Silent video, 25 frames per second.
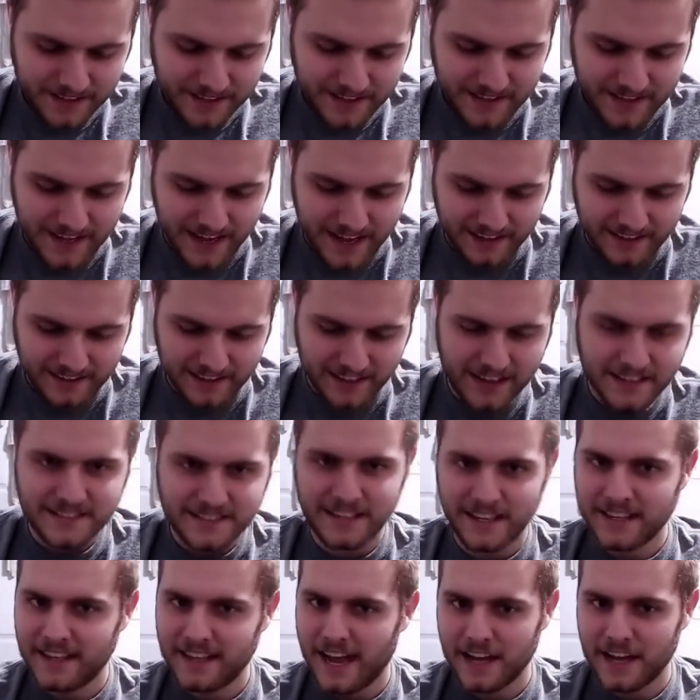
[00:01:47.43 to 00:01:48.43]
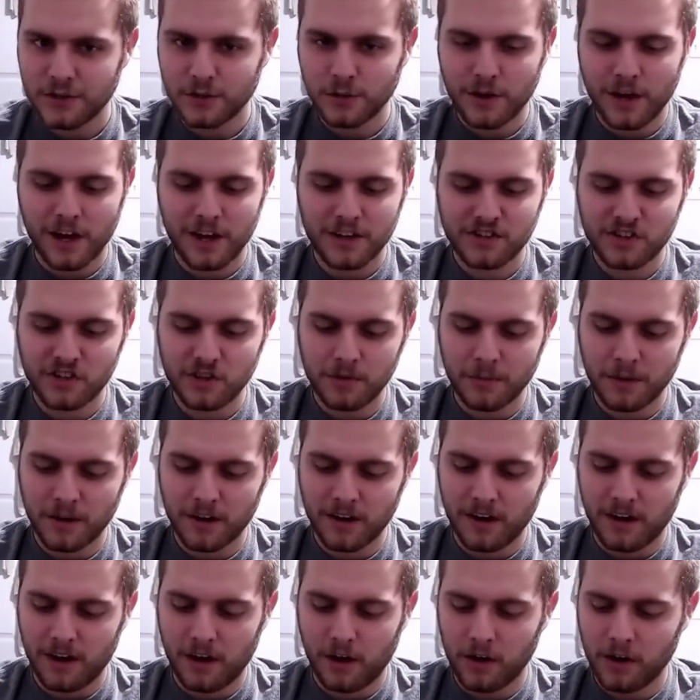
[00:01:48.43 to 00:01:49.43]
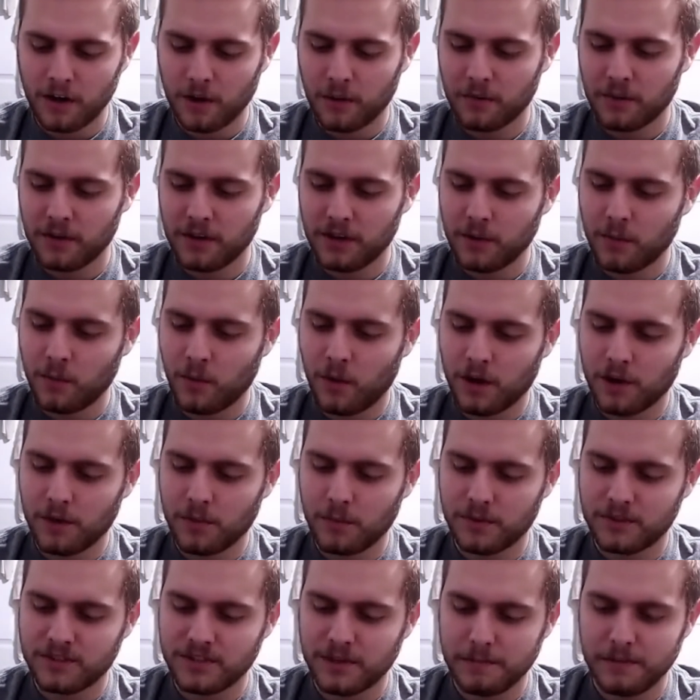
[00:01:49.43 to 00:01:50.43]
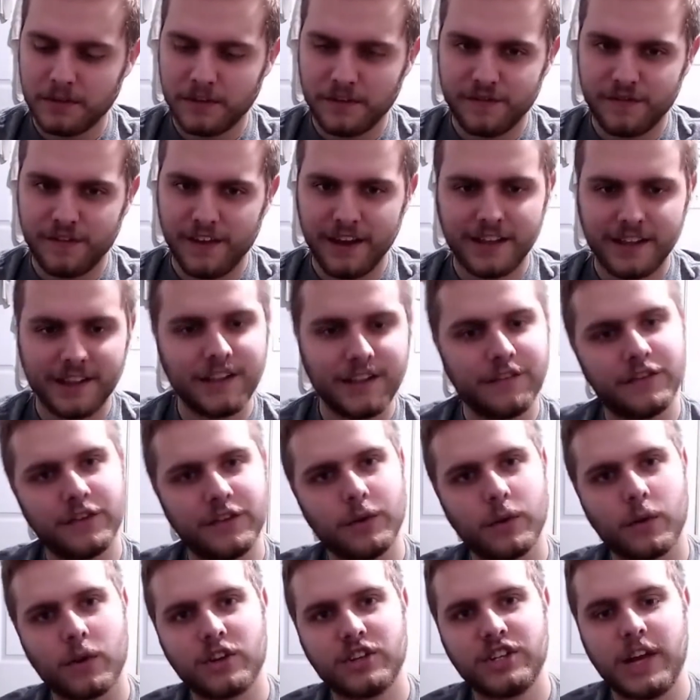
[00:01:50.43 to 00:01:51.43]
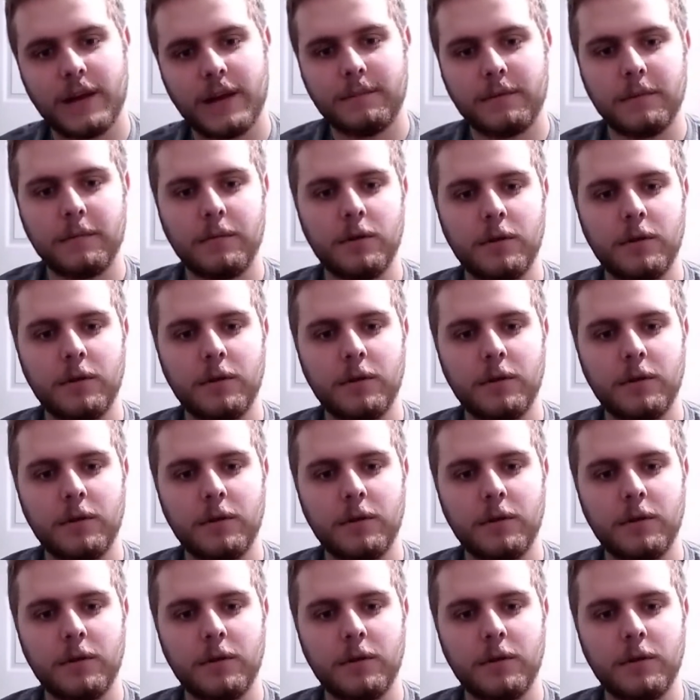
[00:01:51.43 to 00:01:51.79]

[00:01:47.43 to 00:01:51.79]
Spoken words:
Yeah, like I said, casual costumer. All I really wanted was something vaguely fedora shaped to